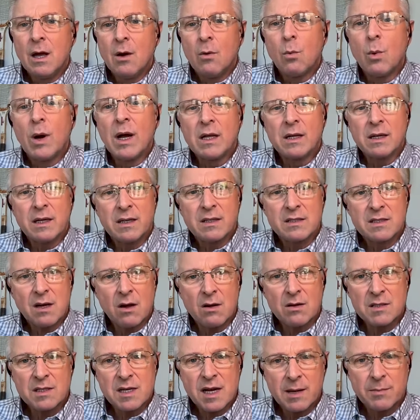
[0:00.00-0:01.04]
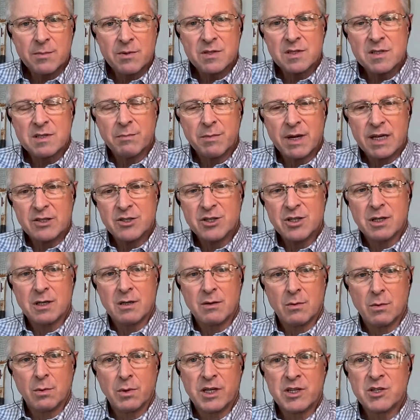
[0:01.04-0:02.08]
Well, it's Alzheimer's dementia,
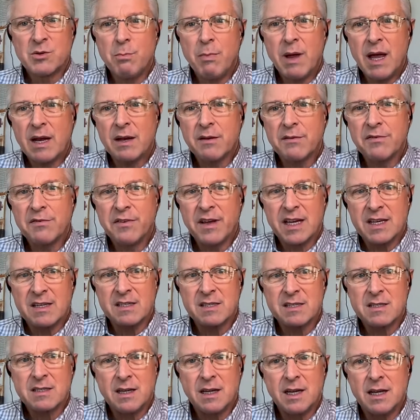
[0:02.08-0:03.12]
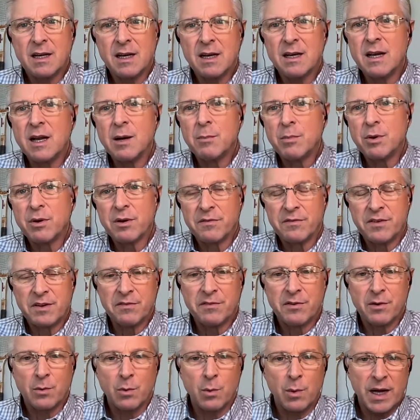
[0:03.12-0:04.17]
which manifests in a number of
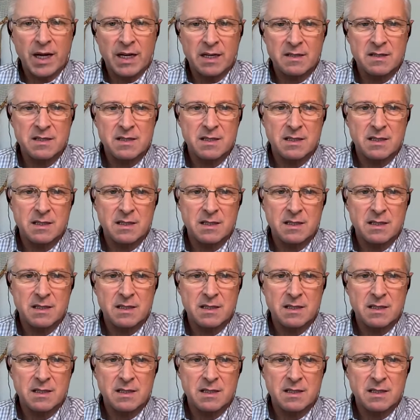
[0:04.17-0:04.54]
different ways.